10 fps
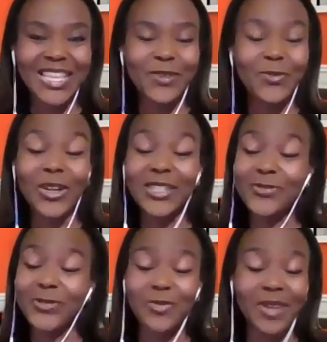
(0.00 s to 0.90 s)
So
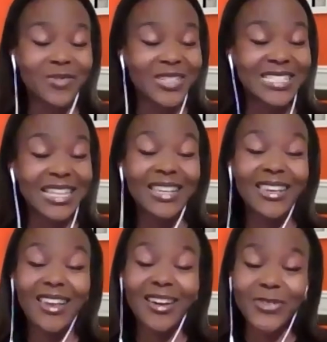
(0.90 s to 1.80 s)
wonderful memories. I
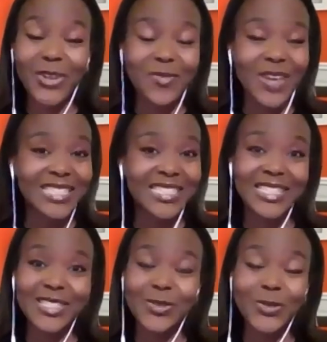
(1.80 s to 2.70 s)
love going back to
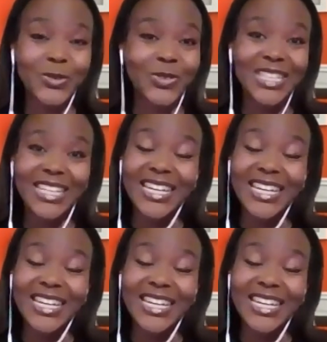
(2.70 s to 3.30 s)
the school.